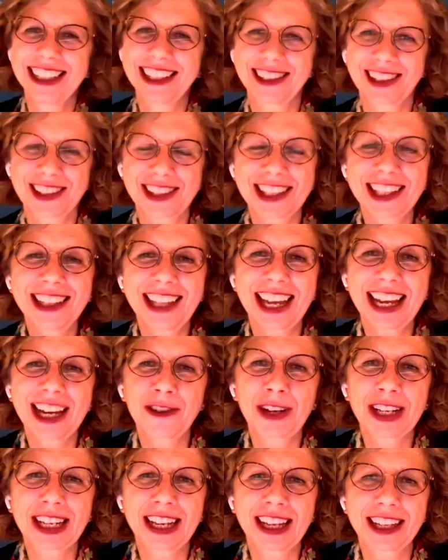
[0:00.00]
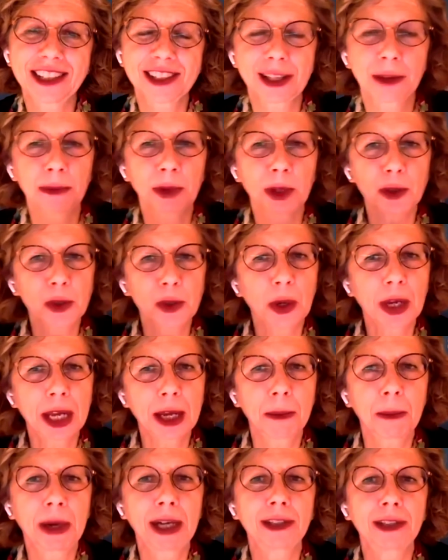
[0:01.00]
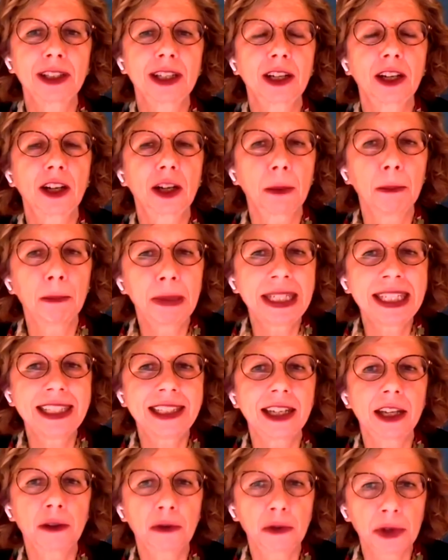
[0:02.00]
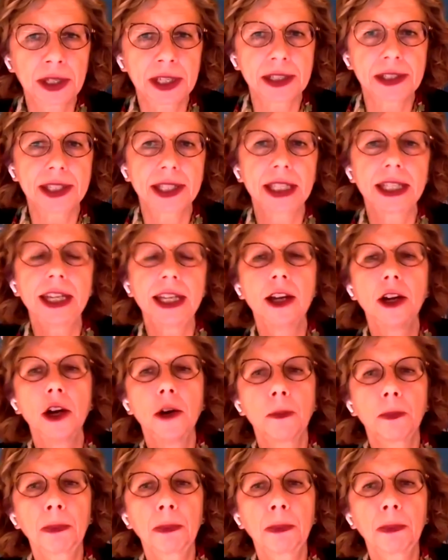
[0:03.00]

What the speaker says: These are still arid lands. I'm not talking about the complete aridity,